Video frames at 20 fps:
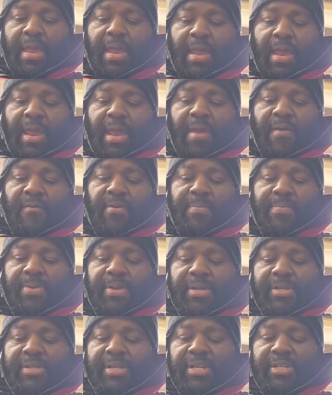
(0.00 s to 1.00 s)
every
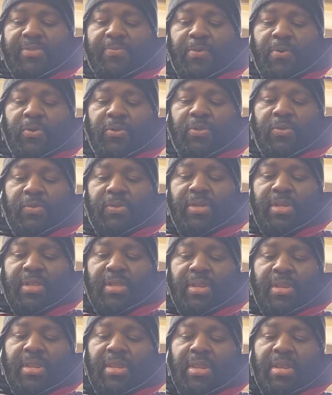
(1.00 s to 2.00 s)
place I spoke to said
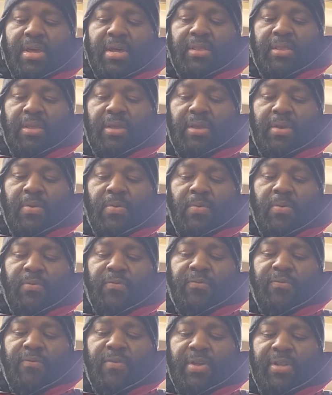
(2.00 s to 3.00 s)
that nothing would
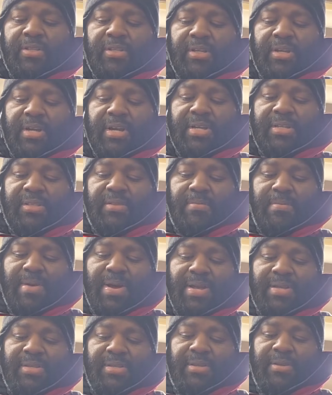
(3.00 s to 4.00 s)
fit to
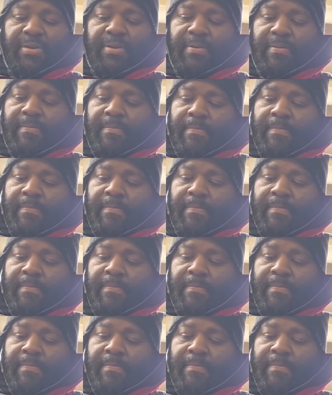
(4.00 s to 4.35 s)
customize it,